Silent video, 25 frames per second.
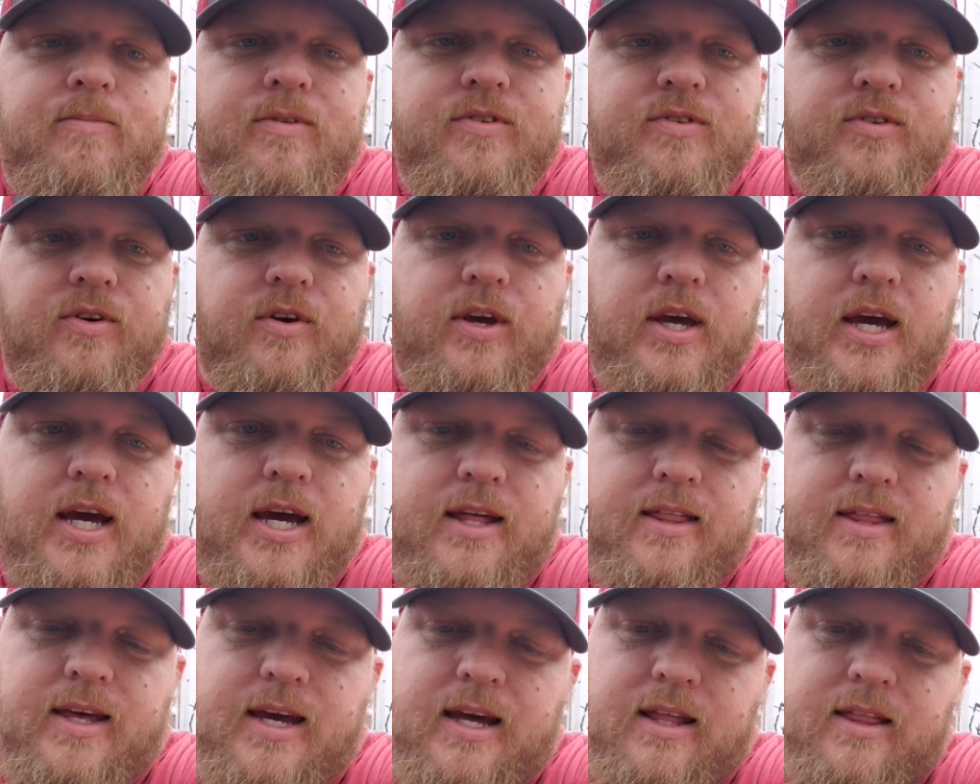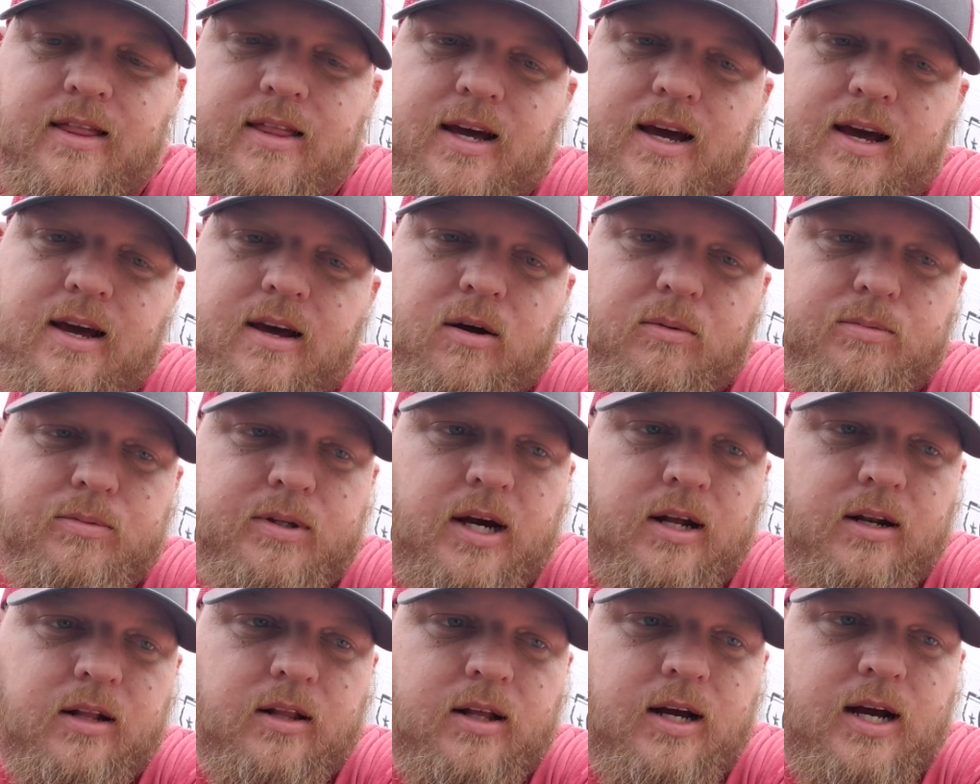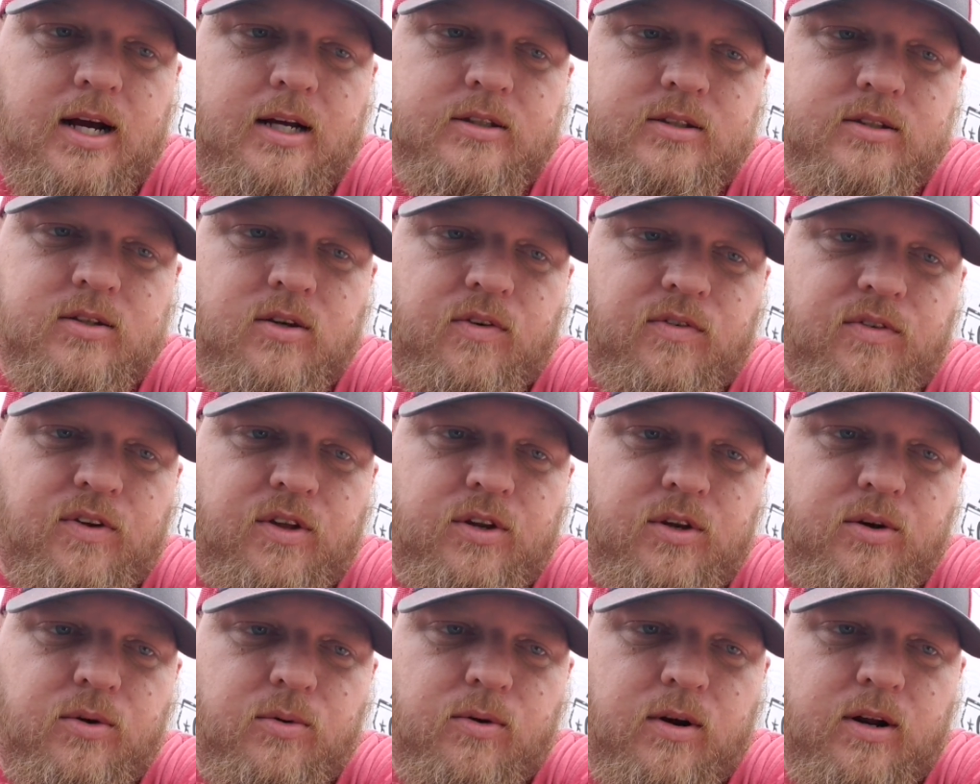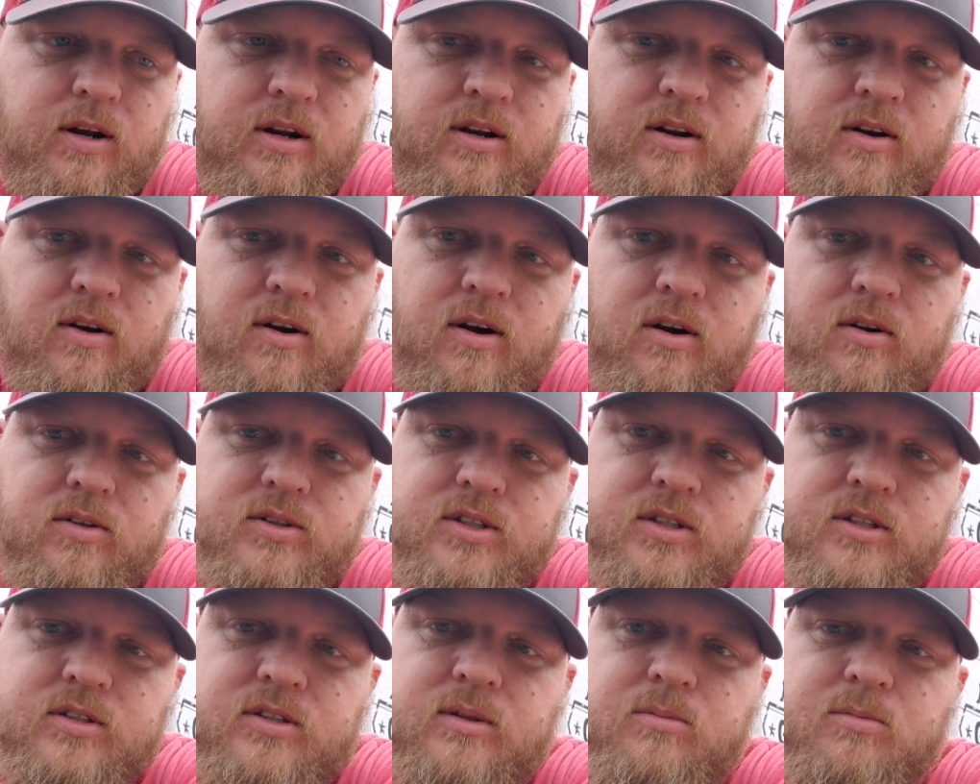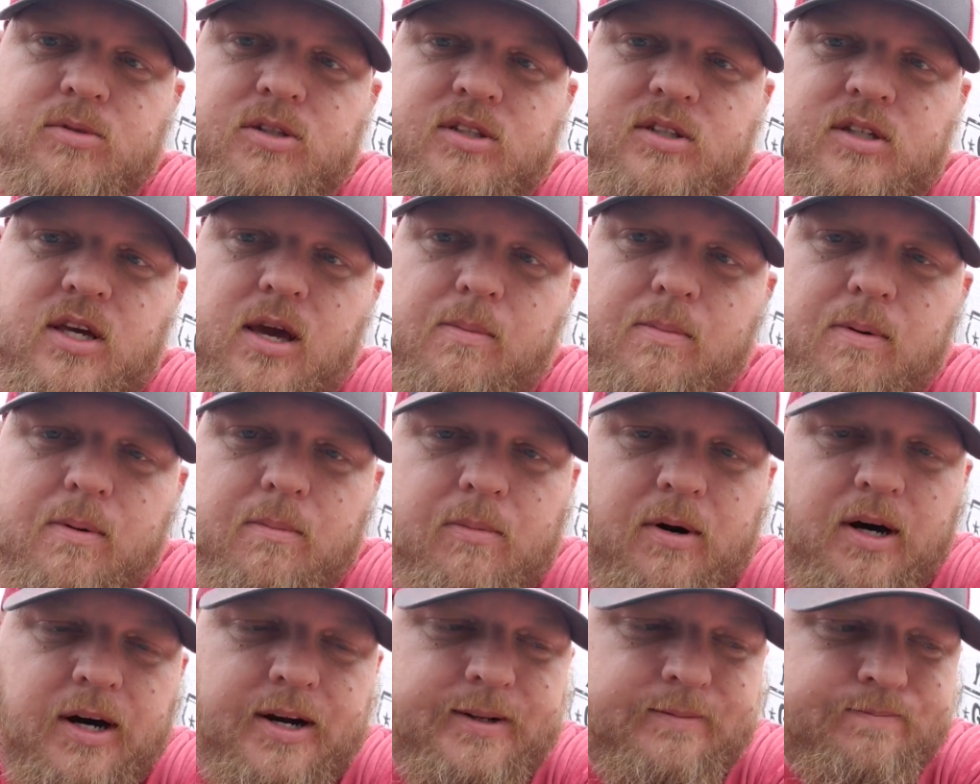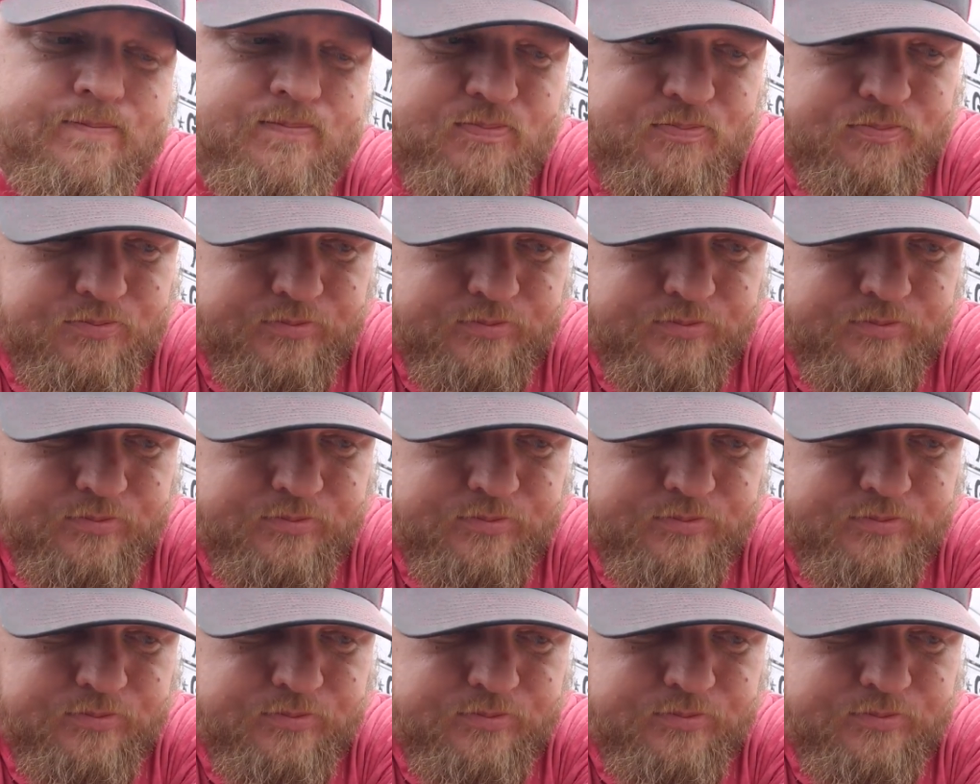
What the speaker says: So yeah, that helped out a lot. So if you do run an RO system, just keep in mind